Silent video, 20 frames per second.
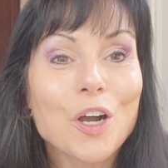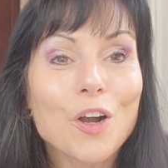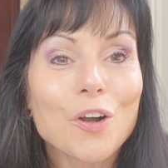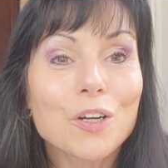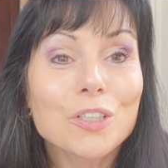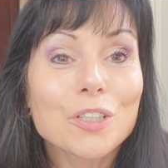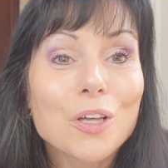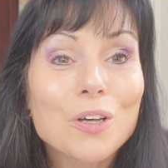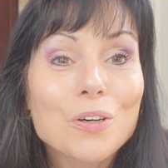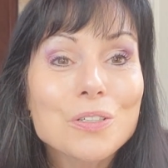
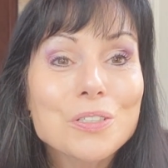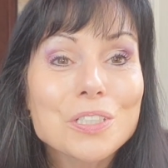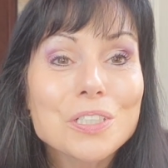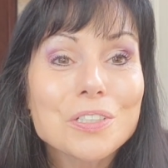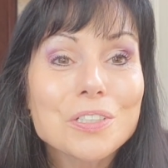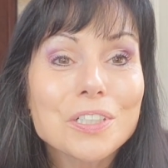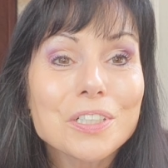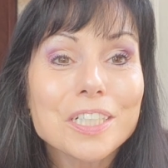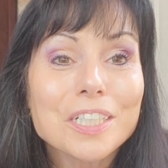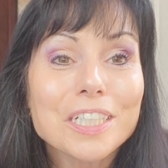Glow
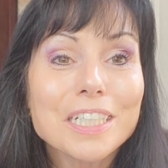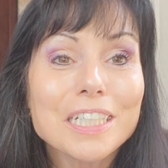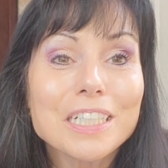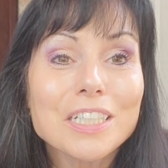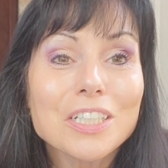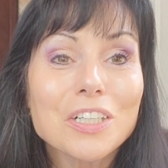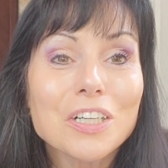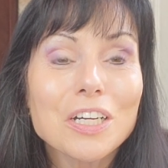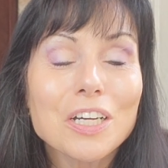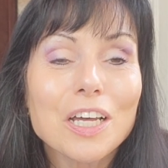
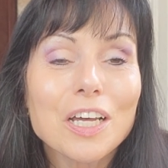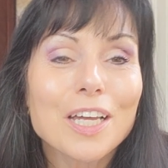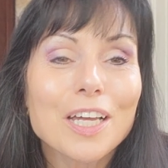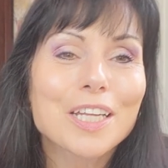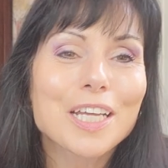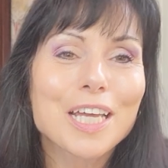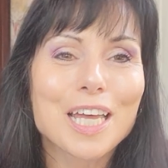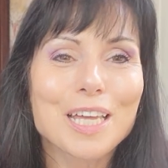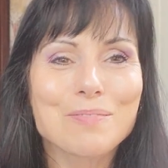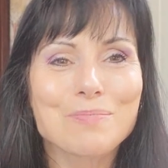screen
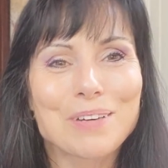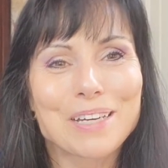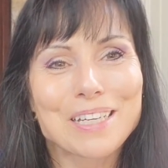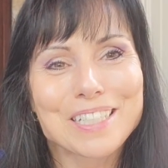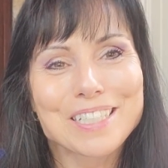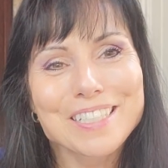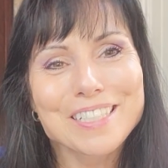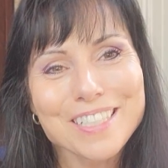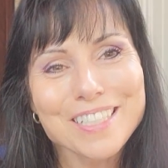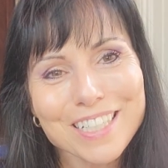on and my
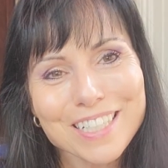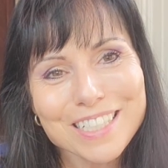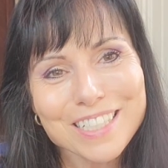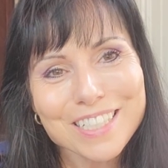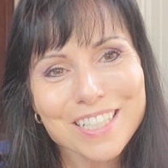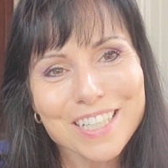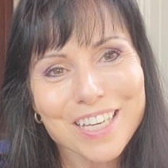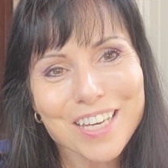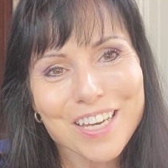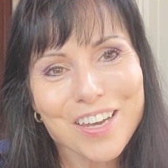
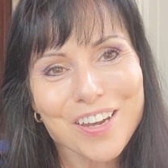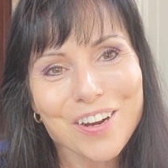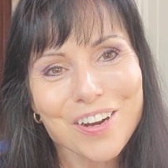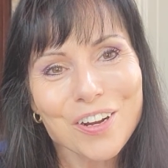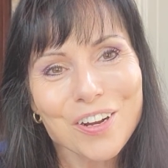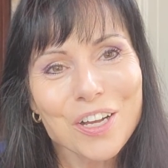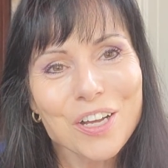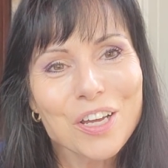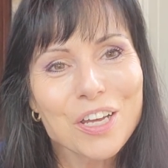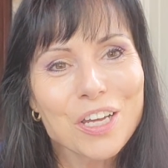
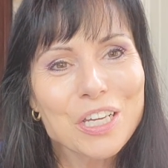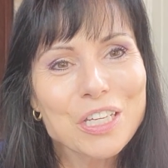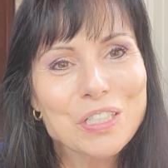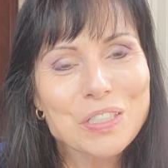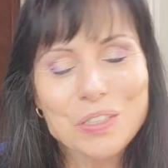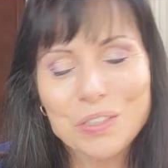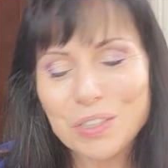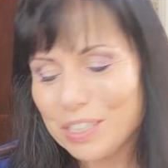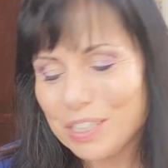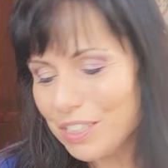skincare.
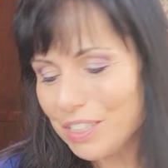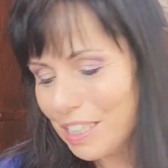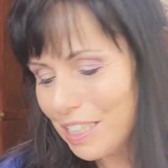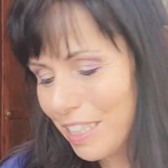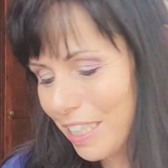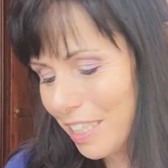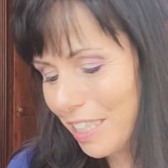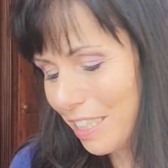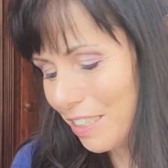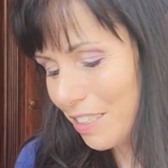So let's just
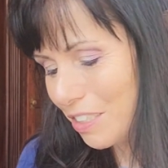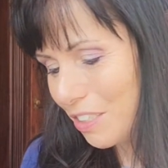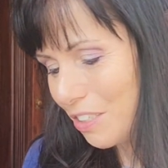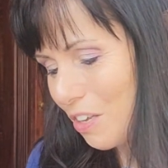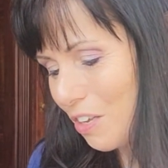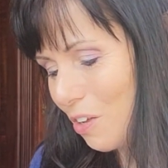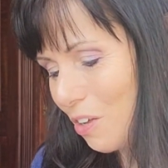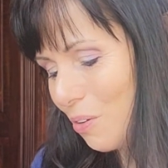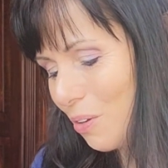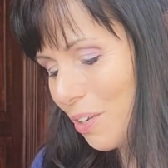get this
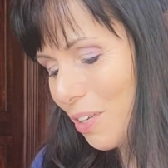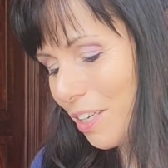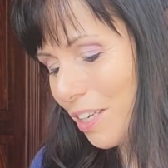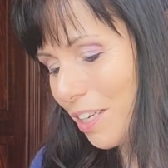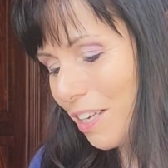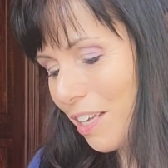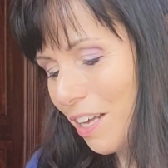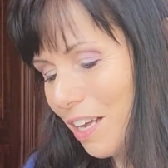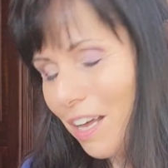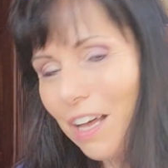going.